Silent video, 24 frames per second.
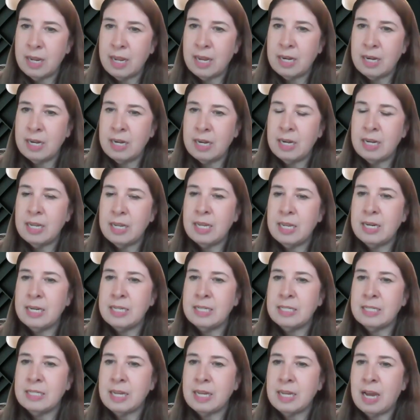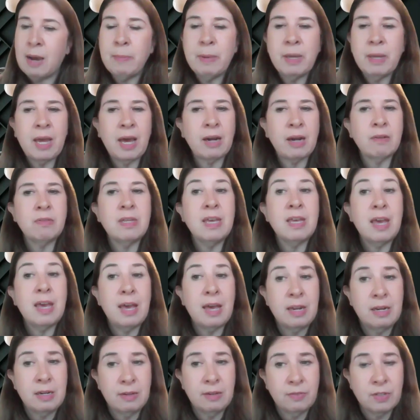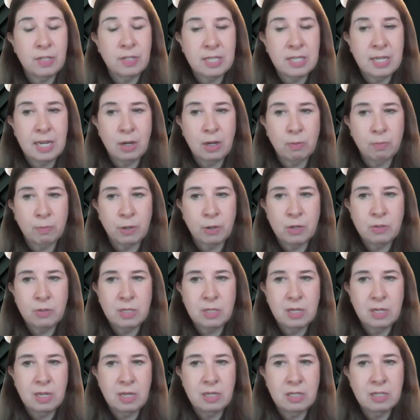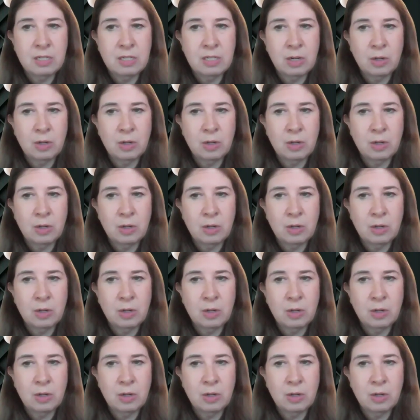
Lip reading: and it is coming out of the end of the sale proceeds.